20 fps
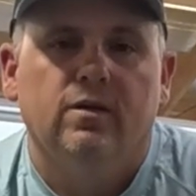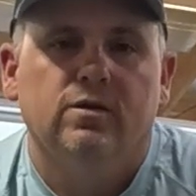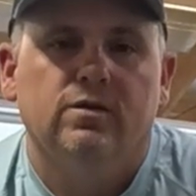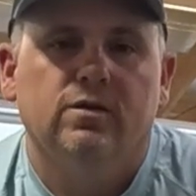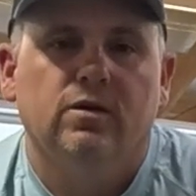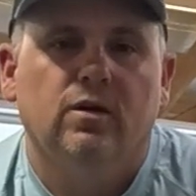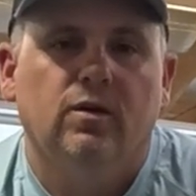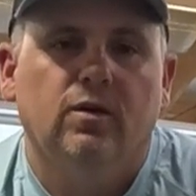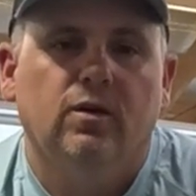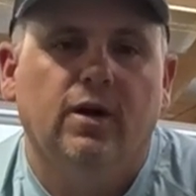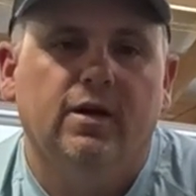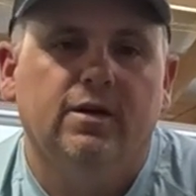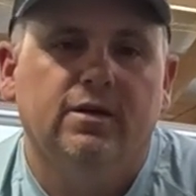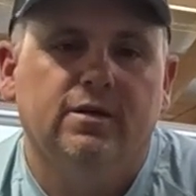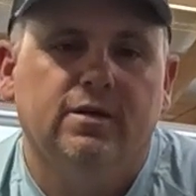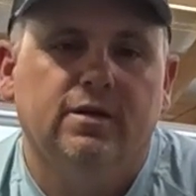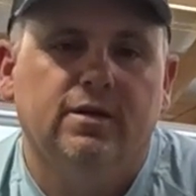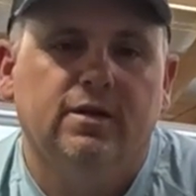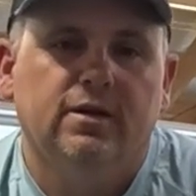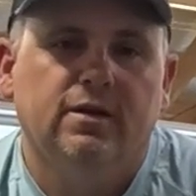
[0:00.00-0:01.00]
So
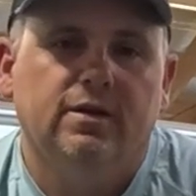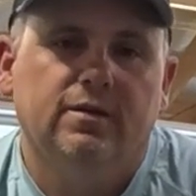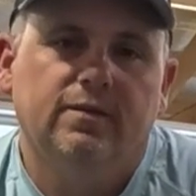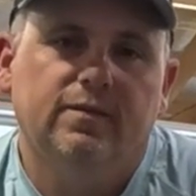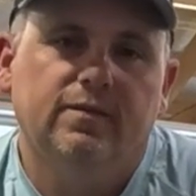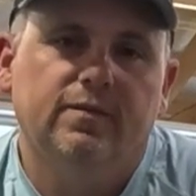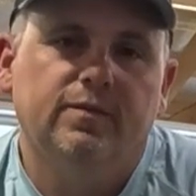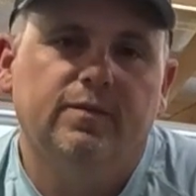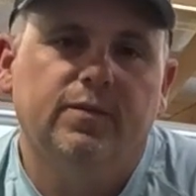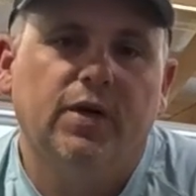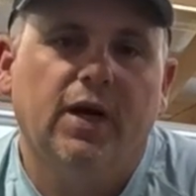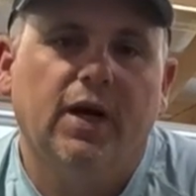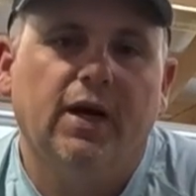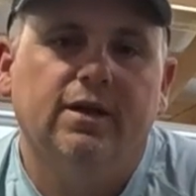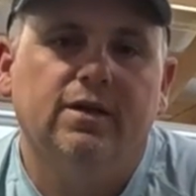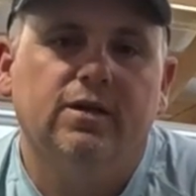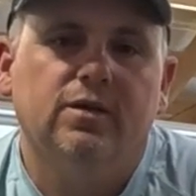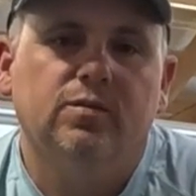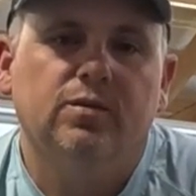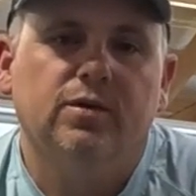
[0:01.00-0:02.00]
as the
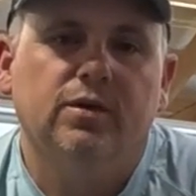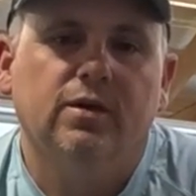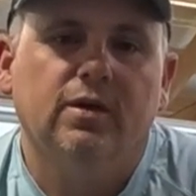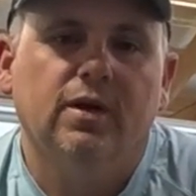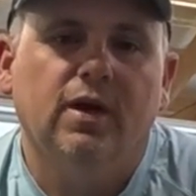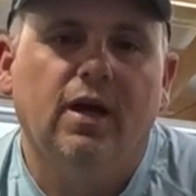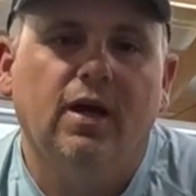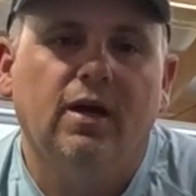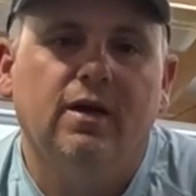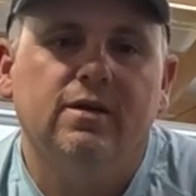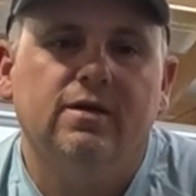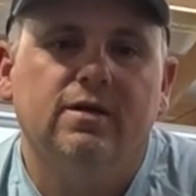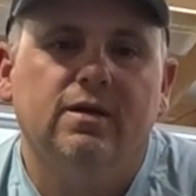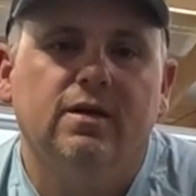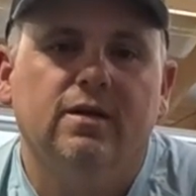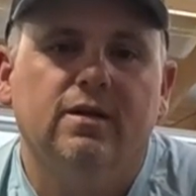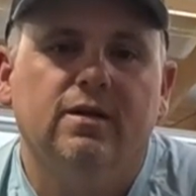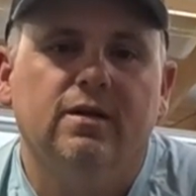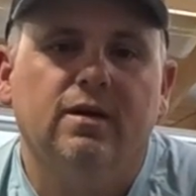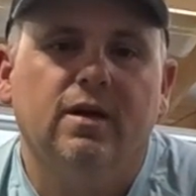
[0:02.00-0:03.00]
practice
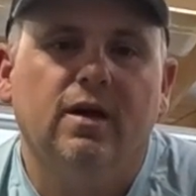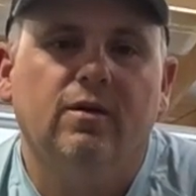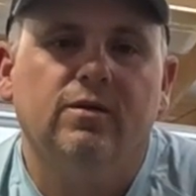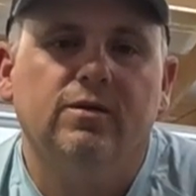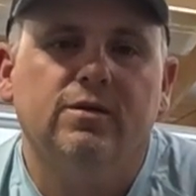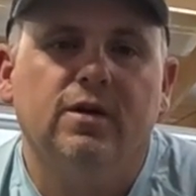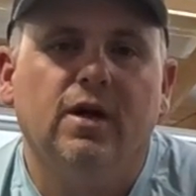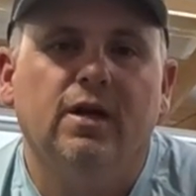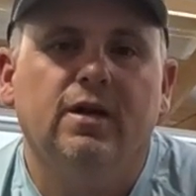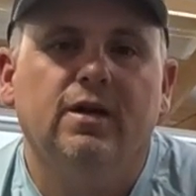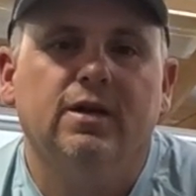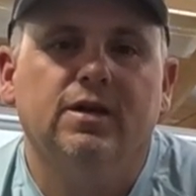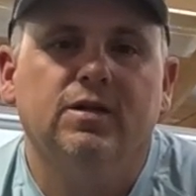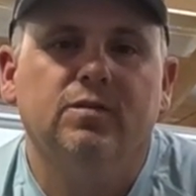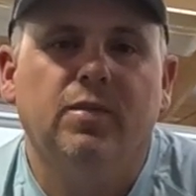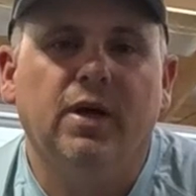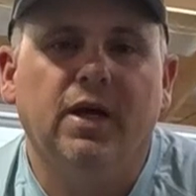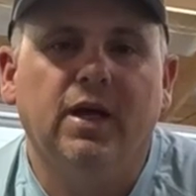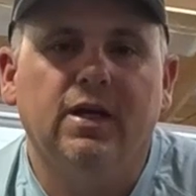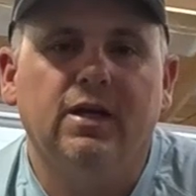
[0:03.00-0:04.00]
progressed, I was trying to
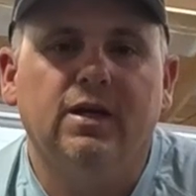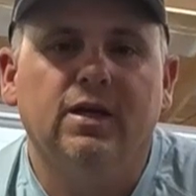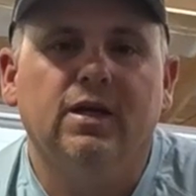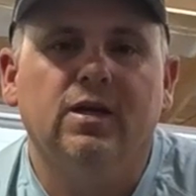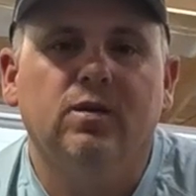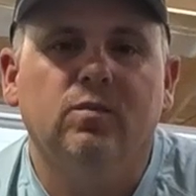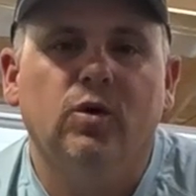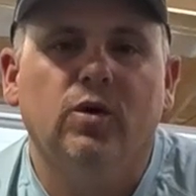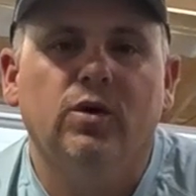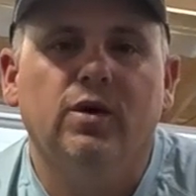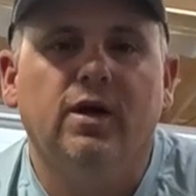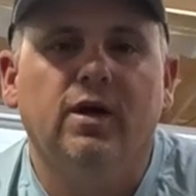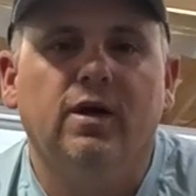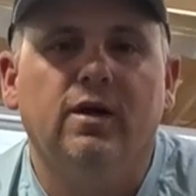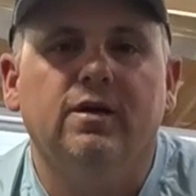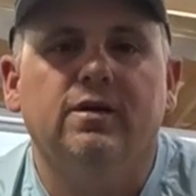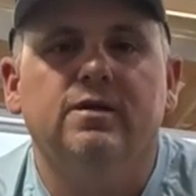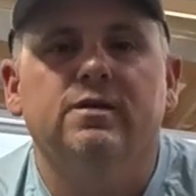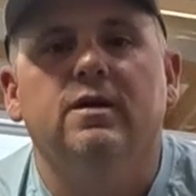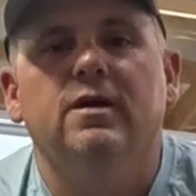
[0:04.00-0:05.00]
expand and get more
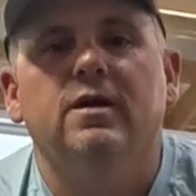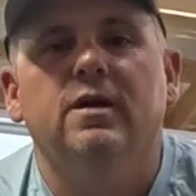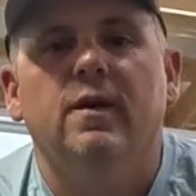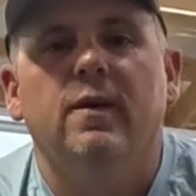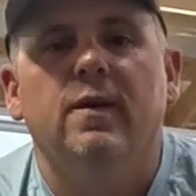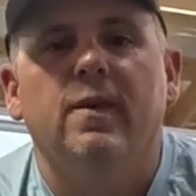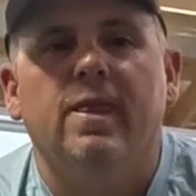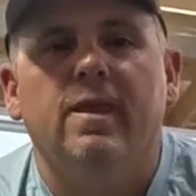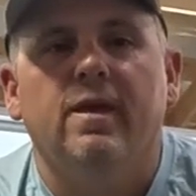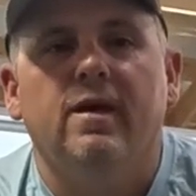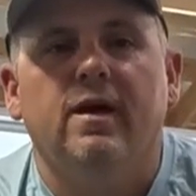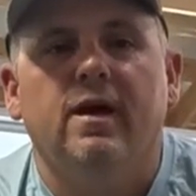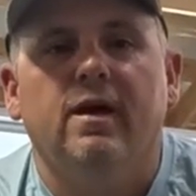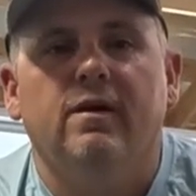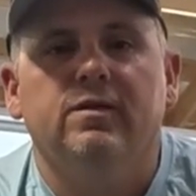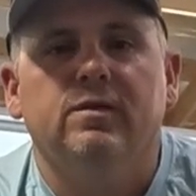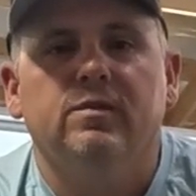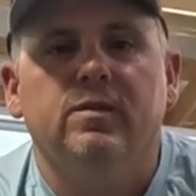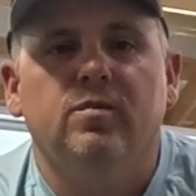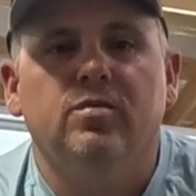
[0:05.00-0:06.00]
areas. Now,
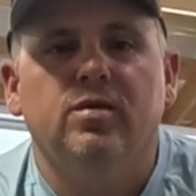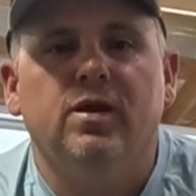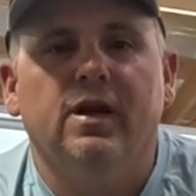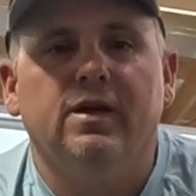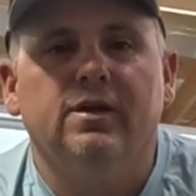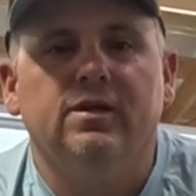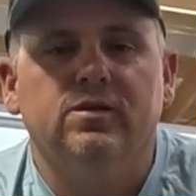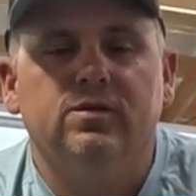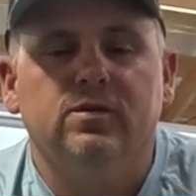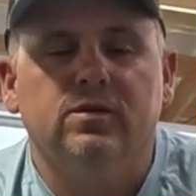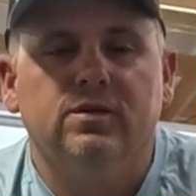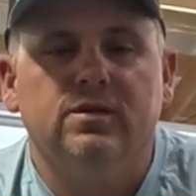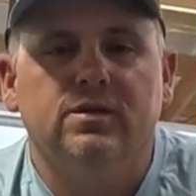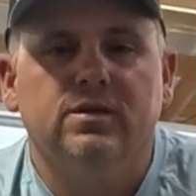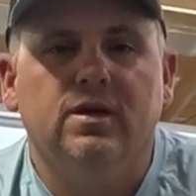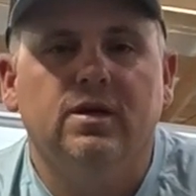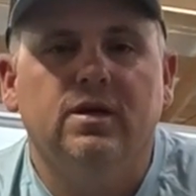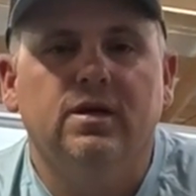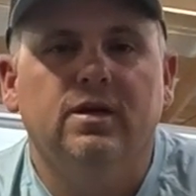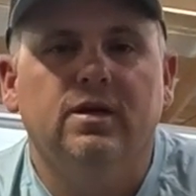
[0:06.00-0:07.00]
after my practice was
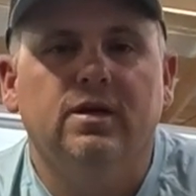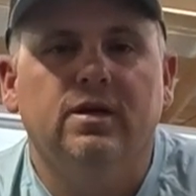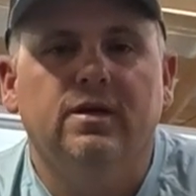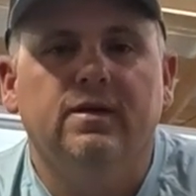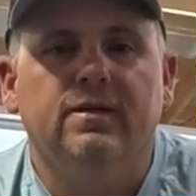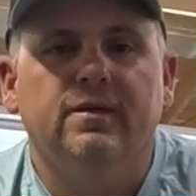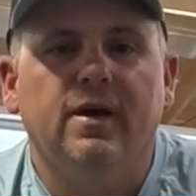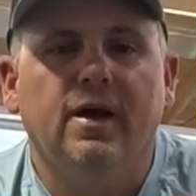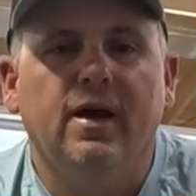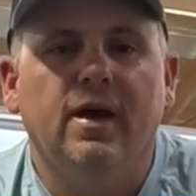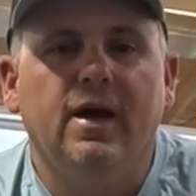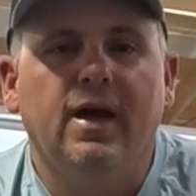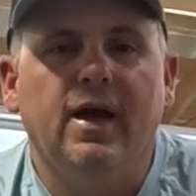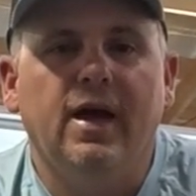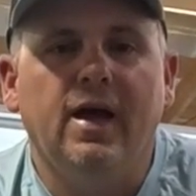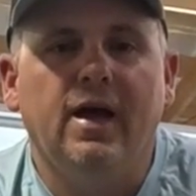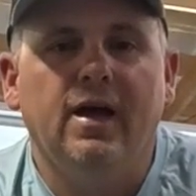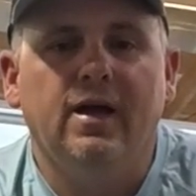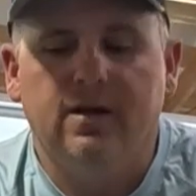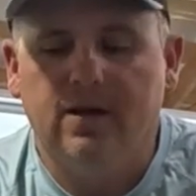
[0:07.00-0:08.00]
done, I
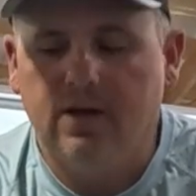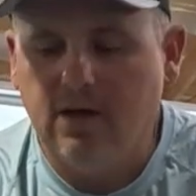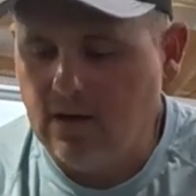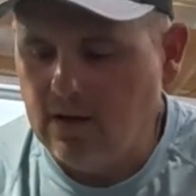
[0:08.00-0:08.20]
had